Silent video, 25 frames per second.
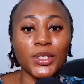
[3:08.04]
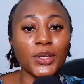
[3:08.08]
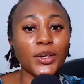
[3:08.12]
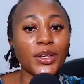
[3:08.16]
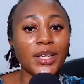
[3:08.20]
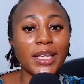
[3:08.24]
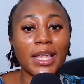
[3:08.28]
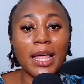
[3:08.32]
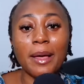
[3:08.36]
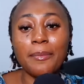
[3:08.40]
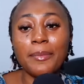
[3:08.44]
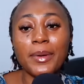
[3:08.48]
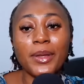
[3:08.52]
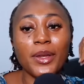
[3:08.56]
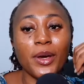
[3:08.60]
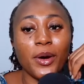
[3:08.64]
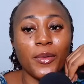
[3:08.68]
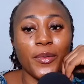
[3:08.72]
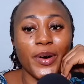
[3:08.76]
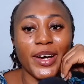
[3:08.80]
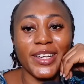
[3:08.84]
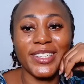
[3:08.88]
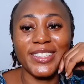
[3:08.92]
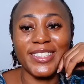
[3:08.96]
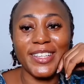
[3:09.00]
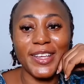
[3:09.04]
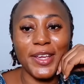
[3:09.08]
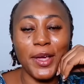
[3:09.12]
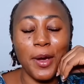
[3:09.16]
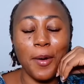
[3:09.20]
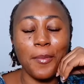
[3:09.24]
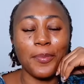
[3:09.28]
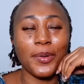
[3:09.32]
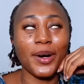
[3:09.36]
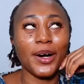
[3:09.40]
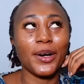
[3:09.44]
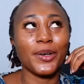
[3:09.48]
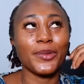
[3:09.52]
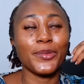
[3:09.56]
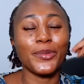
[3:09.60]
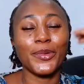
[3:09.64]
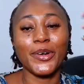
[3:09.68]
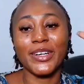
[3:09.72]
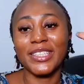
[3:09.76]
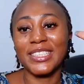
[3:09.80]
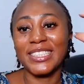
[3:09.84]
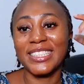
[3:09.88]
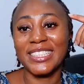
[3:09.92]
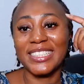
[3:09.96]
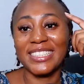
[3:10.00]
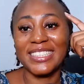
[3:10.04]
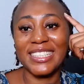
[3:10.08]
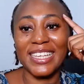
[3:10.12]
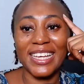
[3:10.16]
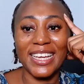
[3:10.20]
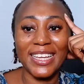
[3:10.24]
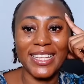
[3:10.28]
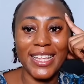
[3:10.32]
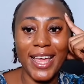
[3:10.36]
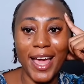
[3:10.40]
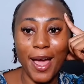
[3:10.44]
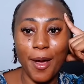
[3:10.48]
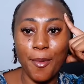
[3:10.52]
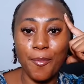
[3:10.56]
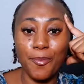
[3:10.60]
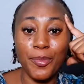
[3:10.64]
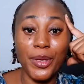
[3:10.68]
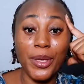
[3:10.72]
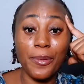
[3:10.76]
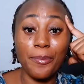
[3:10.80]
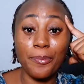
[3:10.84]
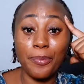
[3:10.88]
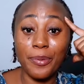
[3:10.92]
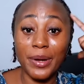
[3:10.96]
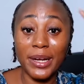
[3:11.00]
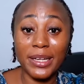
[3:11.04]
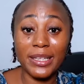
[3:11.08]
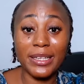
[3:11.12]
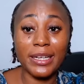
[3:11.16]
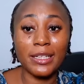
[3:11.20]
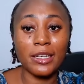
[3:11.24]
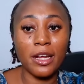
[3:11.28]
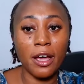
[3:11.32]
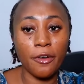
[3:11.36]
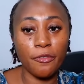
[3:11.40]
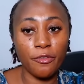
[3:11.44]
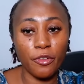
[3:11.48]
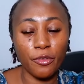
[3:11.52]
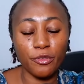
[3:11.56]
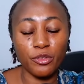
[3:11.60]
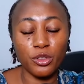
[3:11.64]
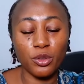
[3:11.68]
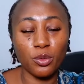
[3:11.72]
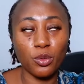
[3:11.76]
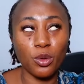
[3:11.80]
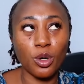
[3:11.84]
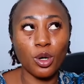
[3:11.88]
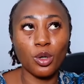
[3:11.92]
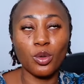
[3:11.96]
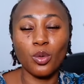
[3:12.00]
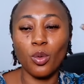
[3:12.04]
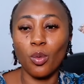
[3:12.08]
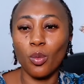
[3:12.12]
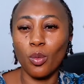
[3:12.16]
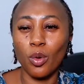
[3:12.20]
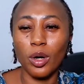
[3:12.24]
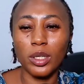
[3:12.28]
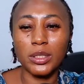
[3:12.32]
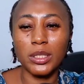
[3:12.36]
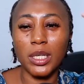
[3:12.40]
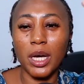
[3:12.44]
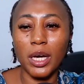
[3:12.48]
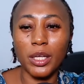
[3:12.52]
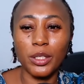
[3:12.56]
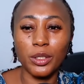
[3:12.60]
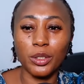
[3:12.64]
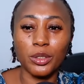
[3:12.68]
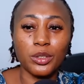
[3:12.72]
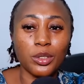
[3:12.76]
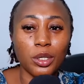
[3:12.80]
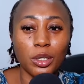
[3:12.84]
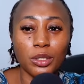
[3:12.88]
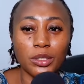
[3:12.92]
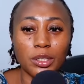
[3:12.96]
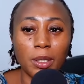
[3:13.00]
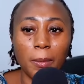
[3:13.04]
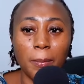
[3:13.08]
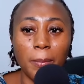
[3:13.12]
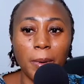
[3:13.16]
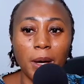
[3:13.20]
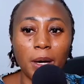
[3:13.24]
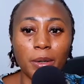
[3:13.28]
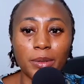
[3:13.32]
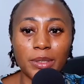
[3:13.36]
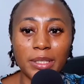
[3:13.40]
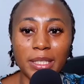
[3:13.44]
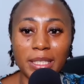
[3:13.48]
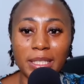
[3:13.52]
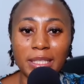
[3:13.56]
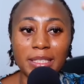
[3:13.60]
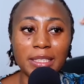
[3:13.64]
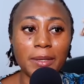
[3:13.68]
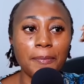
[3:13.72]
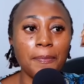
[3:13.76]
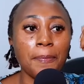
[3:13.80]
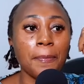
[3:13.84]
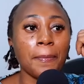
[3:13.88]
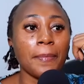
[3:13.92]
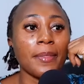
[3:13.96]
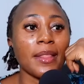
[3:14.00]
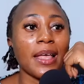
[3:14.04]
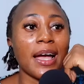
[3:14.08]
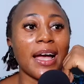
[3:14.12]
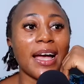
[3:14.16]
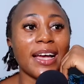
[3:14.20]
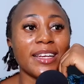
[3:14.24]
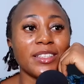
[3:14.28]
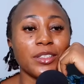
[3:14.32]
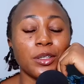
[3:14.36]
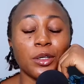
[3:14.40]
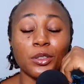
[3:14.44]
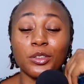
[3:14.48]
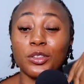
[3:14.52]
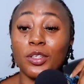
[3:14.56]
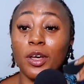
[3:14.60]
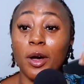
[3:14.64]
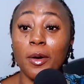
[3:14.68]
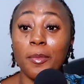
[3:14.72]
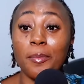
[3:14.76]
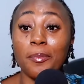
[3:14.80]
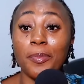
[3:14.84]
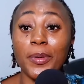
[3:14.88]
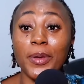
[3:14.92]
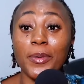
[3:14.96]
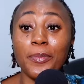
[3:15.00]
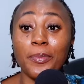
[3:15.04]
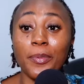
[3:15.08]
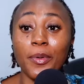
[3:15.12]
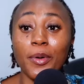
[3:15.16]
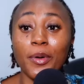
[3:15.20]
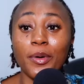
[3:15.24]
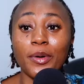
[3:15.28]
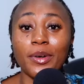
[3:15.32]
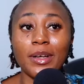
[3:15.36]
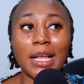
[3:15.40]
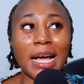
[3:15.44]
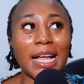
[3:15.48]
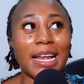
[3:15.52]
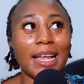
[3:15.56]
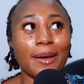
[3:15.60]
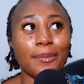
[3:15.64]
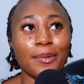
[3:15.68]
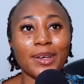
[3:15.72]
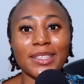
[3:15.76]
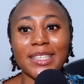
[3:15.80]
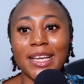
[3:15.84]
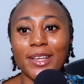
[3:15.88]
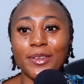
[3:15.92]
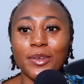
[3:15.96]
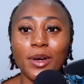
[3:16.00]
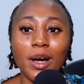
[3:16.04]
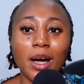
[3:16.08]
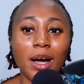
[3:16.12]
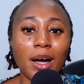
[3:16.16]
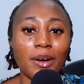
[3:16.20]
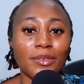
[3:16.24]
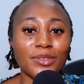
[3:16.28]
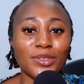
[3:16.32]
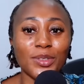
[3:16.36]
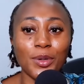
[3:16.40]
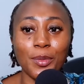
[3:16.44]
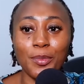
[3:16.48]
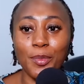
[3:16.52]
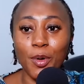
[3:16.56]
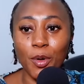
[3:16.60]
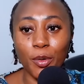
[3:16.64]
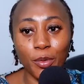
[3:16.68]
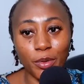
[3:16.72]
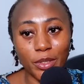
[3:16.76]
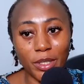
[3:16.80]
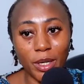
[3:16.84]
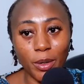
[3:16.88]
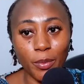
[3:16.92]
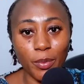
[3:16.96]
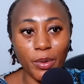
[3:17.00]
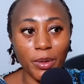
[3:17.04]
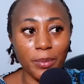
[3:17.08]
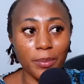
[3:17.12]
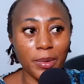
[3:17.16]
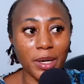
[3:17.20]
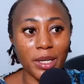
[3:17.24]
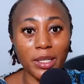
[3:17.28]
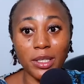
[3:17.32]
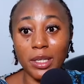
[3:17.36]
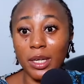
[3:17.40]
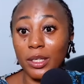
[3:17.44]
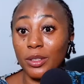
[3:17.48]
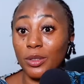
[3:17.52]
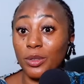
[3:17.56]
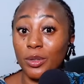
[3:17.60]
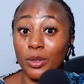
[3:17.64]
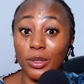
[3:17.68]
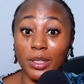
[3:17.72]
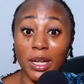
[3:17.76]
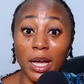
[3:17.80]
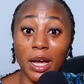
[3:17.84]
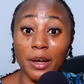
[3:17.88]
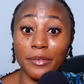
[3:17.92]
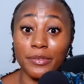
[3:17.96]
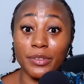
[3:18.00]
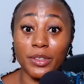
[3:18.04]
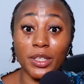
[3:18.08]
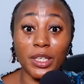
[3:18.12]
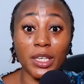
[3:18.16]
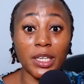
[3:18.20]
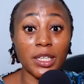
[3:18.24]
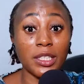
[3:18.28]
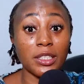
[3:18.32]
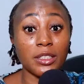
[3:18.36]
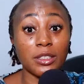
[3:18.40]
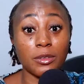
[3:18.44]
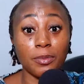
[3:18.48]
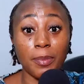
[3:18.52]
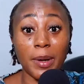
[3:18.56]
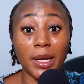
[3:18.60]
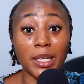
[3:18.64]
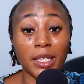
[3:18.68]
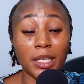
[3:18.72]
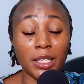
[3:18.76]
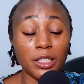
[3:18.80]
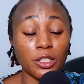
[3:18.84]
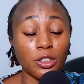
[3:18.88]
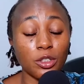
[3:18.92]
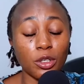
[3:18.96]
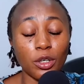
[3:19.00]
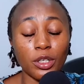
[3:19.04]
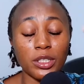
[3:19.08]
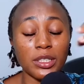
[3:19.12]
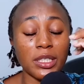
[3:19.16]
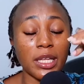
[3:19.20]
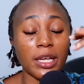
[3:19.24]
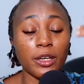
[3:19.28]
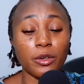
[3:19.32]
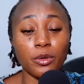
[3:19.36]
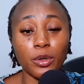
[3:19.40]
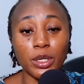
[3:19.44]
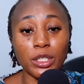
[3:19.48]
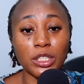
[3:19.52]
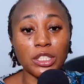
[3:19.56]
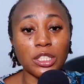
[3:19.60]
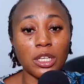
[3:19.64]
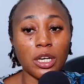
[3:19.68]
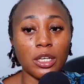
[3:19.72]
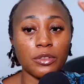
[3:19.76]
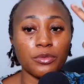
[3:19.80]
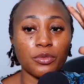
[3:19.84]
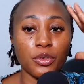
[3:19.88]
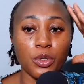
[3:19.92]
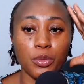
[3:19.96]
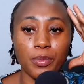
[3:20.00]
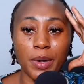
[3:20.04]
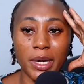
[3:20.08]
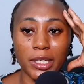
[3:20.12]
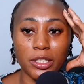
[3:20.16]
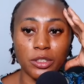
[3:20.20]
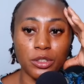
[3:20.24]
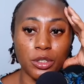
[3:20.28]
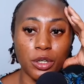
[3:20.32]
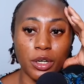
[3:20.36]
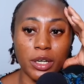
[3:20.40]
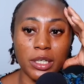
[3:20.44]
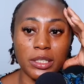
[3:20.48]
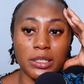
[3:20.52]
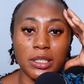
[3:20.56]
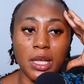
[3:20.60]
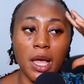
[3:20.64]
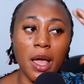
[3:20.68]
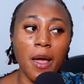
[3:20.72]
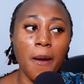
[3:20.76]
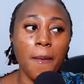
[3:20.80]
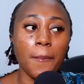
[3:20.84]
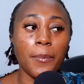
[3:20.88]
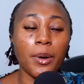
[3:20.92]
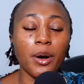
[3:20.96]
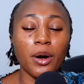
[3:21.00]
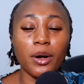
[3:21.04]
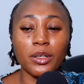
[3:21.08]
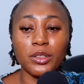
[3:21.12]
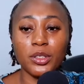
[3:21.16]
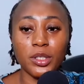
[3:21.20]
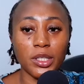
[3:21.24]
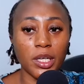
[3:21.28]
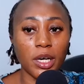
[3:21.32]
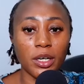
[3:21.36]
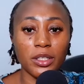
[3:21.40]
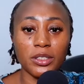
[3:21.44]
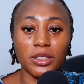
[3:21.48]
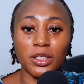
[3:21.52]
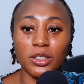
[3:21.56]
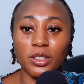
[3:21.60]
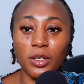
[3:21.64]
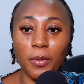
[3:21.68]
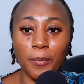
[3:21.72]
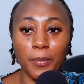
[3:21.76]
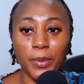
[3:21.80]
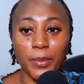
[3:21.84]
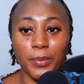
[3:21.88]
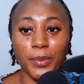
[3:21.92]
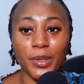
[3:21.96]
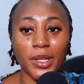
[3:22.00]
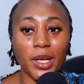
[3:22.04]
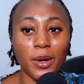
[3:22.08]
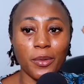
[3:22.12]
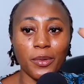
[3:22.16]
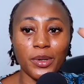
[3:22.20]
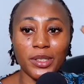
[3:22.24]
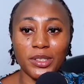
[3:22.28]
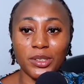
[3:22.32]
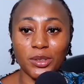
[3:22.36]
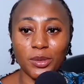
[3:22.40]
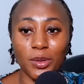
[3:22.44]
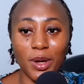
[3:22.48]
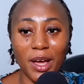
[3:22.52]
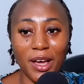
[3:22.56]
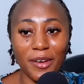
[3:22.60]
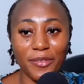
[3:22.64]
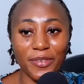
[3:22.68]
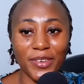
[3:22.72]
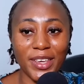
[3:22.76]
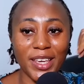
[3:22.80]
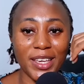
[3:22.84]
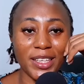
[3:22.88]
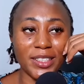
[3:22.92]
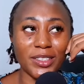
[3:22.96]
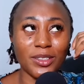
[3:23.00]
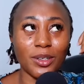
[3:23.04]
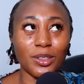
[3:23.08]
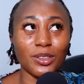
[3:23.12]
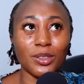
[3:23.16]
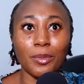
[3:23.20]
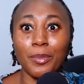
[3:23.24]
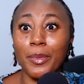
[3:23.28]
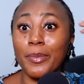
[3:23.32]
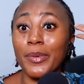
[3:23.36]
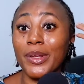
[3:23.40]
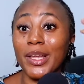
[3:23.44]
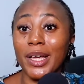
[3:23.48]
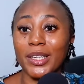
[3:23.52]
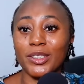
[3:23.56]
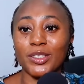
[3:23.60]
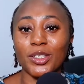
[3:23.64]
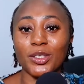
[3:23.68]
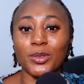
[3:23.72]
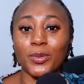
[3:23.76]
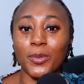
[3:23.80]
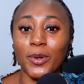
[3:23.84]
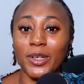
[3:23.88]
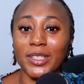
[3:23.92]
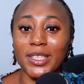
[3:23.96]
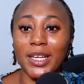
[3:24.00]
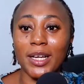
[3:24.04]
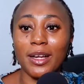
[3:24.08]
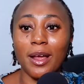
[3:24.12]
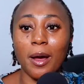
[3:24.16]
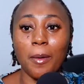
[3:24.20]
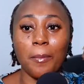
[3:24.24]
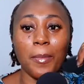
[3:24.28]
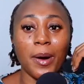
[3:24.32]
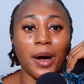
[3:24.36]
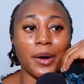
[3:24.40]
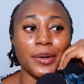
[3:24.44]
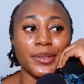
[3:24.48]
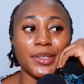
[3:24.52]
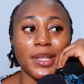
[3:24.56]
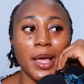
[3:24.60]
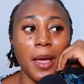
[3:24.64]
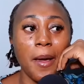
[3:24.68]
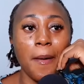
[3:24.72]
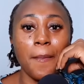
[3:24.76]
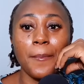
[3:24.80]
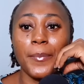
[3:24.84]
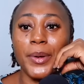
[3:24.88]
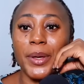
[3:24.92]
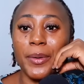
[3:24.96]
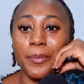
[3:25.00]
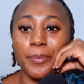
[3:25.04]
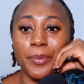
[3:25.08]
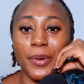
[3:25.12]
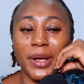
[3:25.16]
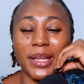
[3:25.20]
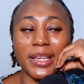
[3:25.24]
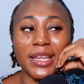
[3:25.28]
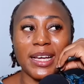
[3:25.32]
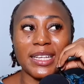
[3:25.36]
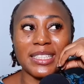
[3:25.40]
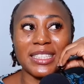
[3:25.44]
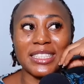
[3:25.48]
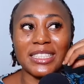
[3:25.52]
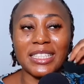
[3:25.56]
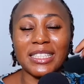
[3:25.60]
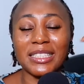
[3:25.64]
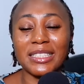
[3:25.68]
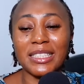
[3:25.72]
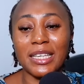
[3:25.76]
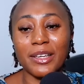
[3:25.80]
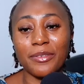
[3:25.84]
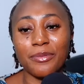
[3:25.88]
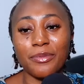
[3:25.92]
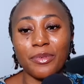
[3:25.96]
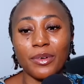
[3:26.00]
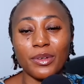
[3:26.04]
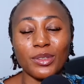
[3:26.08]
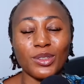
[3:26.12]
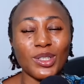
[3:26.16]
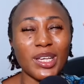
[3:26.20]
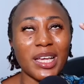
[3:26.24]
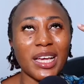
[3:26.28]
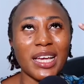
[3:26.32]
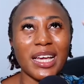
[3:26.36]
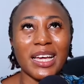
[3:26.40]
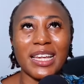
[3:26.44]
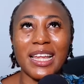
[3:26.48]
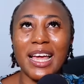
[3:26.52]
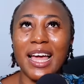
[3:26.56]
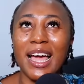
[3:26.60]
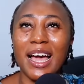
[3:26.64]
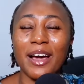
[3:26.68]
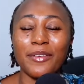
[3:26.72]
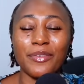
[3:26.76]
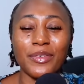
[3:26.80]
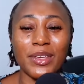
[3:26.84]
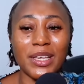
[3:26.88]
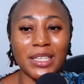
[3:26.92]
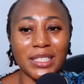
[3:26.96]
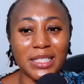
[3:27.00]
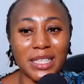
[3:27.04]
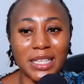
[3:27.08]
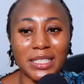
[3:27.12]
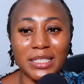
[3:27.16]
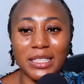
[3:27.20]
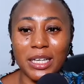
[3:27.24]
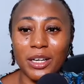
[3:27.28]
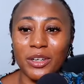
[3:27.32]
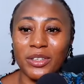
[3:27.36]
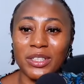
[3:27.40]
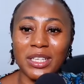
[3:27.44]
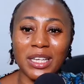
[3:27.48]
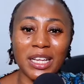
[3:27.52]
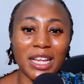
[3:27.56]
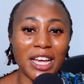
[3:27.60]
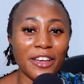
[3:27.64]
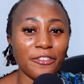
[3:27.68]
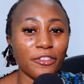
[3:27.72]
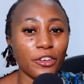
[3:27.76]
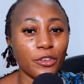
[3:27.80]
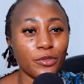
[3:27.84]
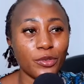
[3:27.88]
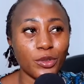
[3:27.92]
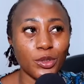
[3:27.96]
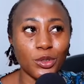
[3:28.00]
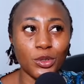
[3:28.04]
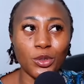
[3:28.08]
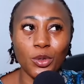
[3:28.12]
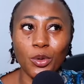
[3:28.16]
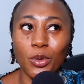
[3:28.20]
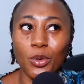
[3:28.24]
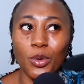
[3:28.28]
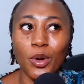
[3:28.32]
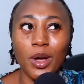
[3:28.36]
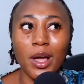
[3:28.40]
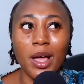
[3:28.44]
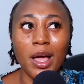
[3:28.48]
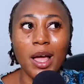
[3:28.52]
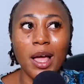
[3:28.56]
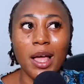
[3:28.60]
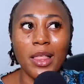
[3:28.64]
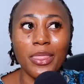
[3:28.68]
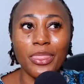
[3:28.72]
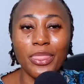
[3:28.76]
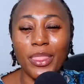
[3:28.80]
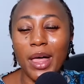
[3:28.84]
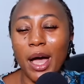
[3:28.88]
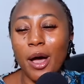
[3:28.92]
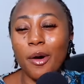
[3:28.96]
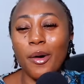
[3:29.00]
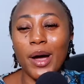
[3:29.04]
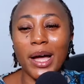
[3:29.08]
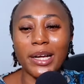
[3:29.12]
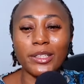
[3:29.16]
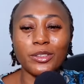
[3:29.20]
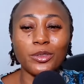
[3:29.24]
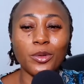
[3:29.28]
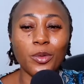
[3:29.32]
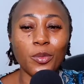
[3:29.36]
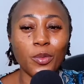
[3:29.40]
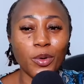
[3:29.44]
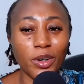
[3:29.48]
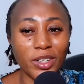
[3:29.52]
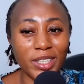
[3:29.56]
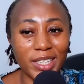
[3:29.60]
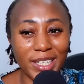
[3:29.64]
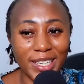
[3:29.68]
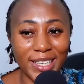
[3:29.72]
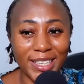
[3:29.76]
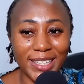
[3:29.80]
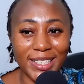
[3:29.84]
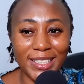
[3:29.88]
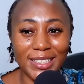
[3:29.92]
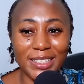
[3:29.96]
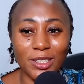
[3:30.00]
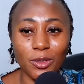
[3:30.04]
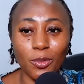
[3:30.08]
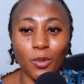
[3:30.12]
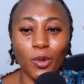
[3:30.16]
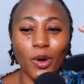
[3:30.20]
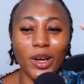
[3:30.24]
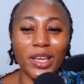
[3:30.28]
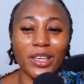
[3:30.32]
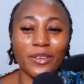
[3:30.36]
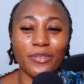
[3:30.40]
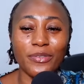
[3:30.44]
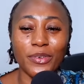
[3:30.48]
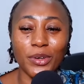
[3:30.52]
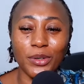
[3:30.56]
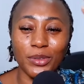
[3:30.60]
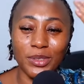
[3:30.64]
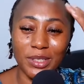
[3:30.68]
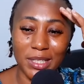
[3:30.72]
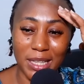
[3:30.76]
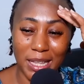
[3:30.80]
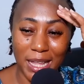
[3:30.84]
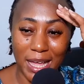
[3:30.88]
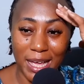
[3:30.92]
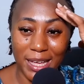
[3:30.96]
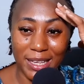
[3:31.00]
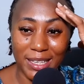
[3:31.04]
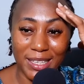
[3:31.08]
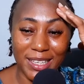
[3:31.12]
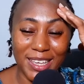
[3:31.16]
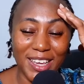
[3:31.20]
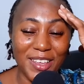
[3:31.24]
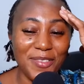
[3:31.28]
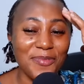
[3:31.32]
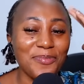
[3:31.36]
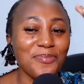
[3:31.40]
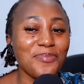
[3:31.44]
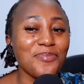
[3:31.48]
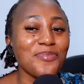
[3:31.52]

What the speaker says: So let me know what you think about what she said. I'm being pregnant at 51. What are your thoughts about this? I know some people, because I know I have some older women that don't have kids by choice, like going child-free by choice. But also there are also some people that wants to have kids, or some people that just wonder about being pregnant. Is it safe? Can I have kids later on in life, even though now I don't want kids? What it feels like?